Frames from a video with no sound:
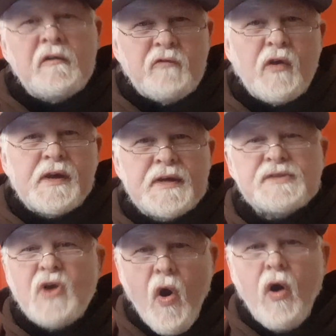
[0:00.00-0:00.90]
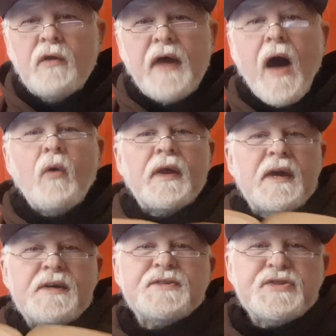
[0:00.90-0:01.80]
for he has called down
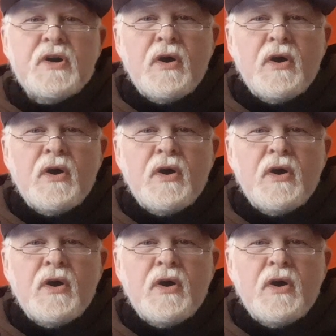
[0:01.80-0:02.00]
his